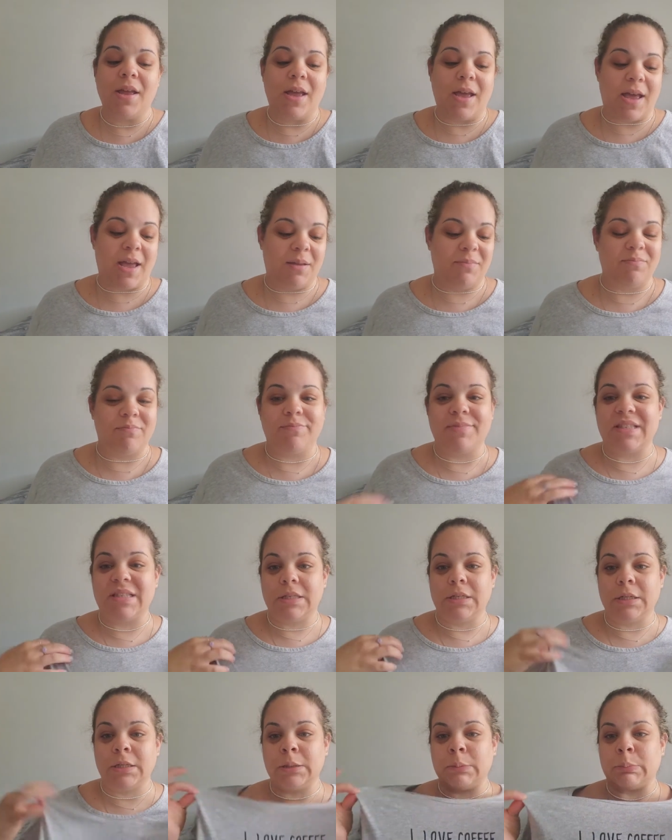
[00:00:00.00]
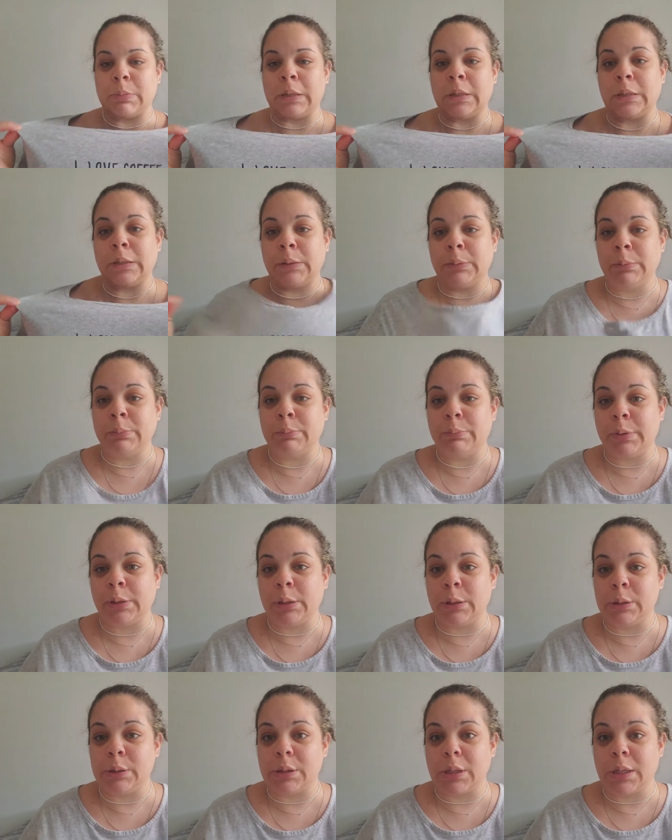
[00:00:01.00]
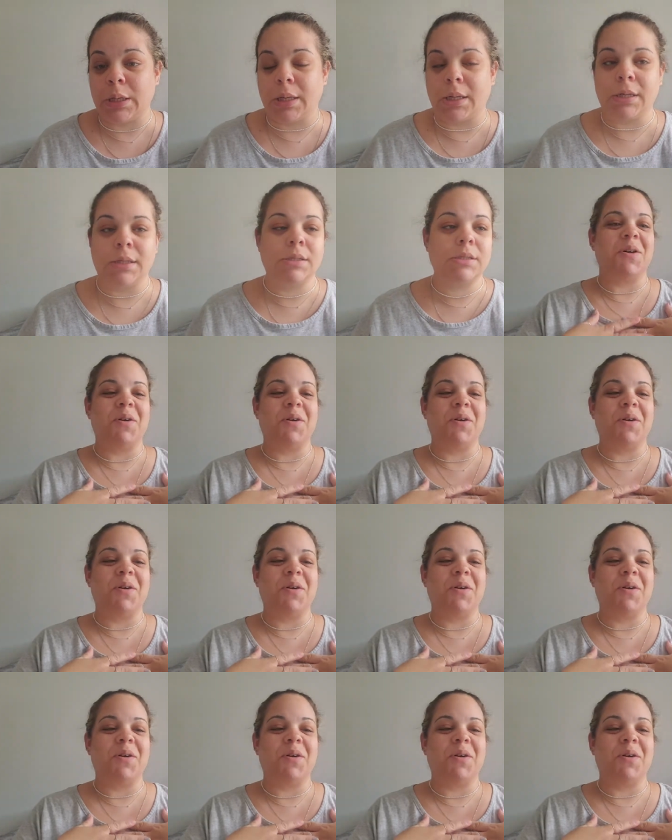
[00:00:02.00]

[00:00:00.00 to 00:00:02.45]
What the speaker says: I'm still in my PJs,